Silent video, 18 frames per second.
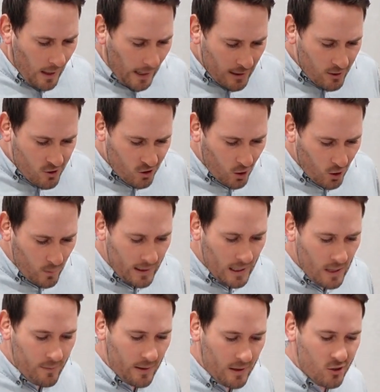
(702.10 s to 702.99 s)
And so we
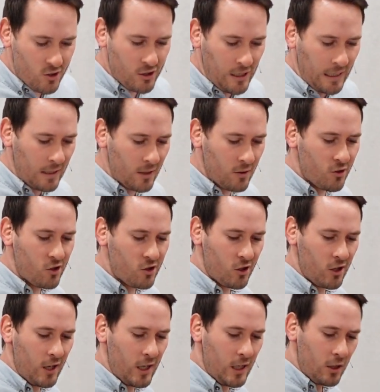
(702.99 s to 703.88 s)
have our second
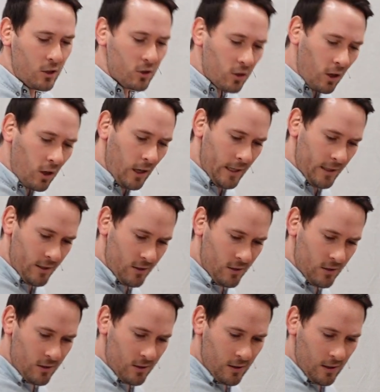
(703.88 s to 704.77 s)
C,
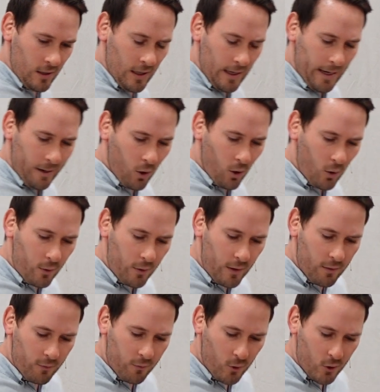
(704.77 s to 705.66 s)
Christ. And look
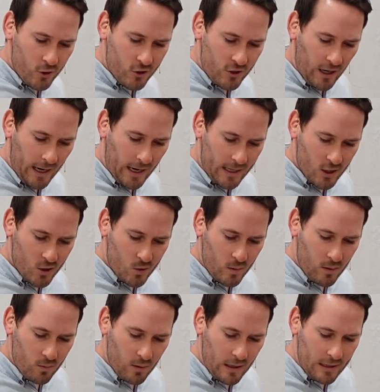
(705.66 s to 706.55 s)
there, verse 8, as
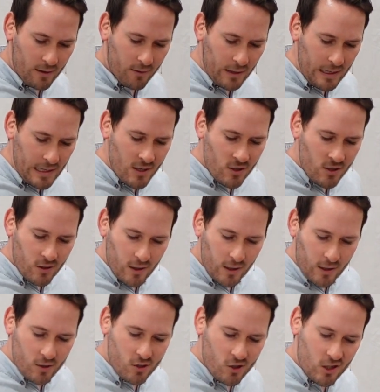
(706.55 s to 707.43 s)
we read, "These
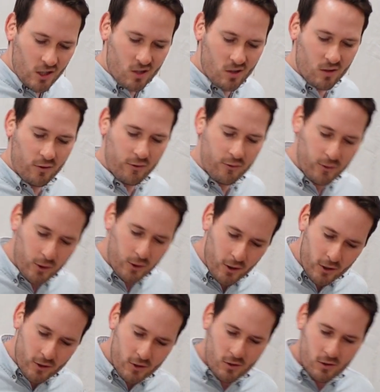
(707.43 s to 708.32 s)
things says the
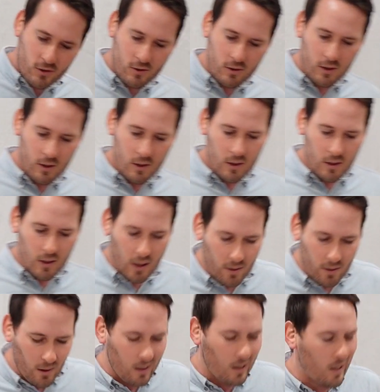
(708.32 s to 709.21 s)
first
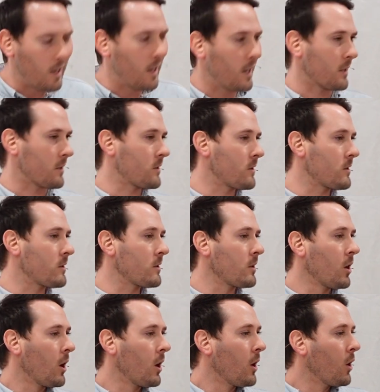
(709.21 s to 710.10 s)
and the last,
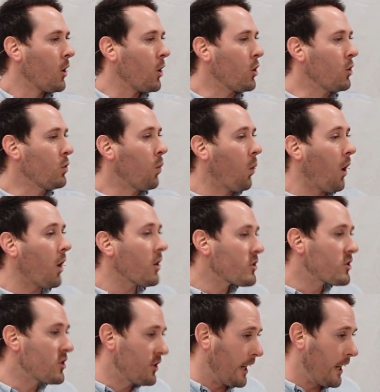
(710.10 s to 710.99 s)
who
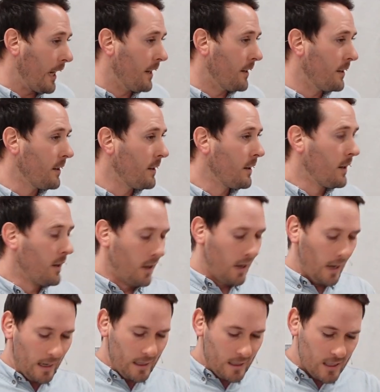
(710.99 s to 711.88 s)
was dead
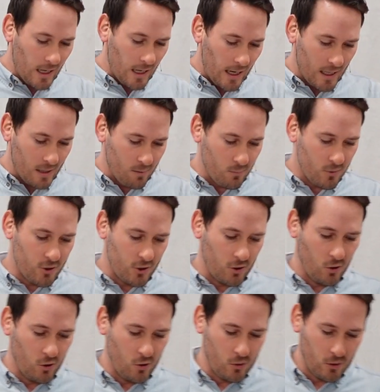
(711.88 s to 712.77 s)
and came
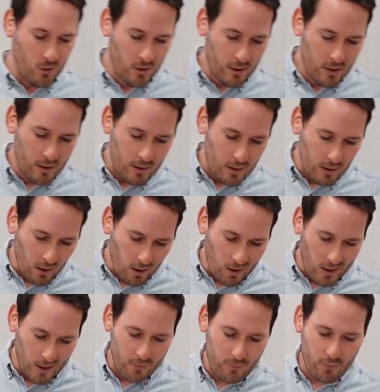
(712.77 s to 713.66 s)
to
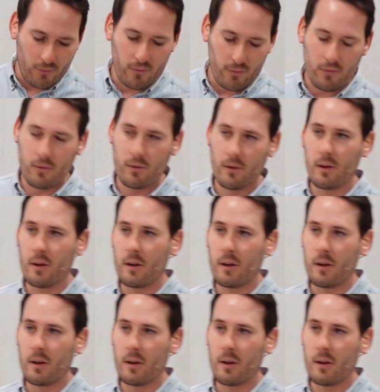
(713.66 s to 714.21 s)
life."